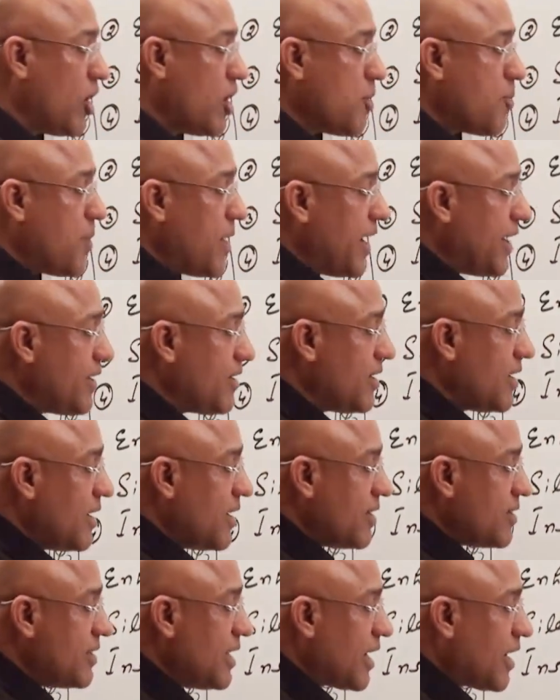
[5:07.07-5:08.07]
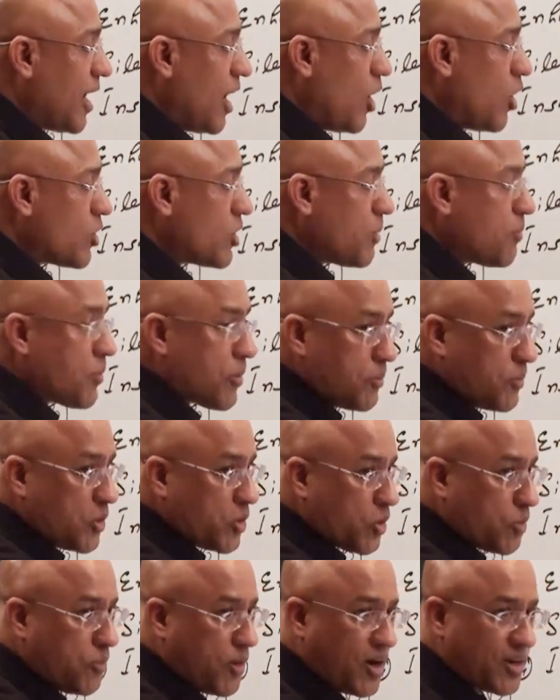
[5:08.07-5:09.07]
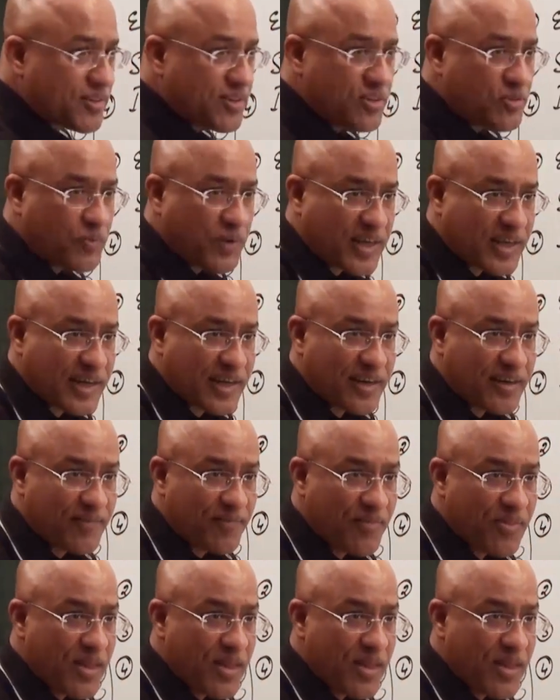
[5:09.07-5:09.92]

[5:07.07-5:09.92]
depend that how the promoter box is working,